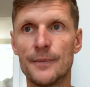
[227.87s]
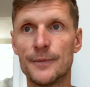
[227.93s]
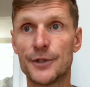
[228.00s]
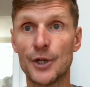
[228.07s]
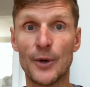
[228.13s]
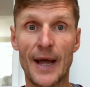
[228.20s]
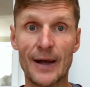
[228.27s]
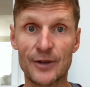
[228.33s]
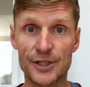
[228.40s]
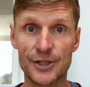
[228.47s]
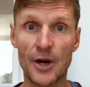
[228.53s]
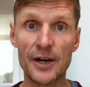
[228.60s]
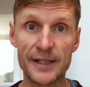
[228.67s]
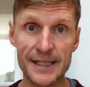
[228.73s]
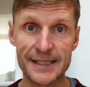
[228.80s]
do it
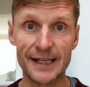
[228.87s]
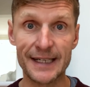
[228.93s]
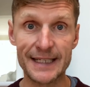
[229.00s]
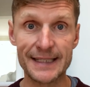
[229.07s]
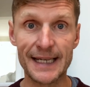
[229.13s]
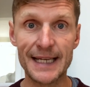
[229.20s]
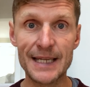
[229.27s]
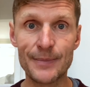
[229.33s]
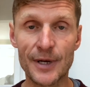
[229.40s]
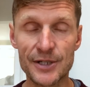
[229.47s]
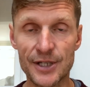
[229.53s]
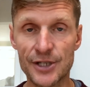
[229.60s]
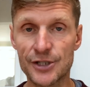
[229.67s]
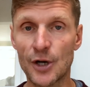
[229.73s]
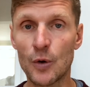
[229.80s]
outside on a sunny day because
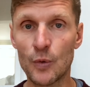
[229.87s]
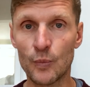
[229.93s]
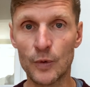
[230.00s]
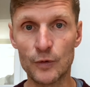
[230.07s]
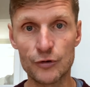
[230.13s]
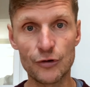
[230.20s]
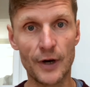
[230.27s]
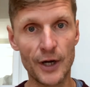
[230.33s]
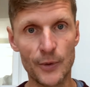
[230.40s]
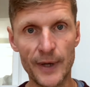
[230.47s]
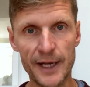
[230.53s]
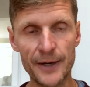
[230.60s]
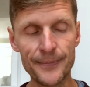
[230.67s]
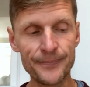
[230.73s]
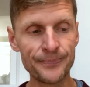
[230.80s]
the salt will dry
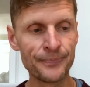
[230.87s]
quicker.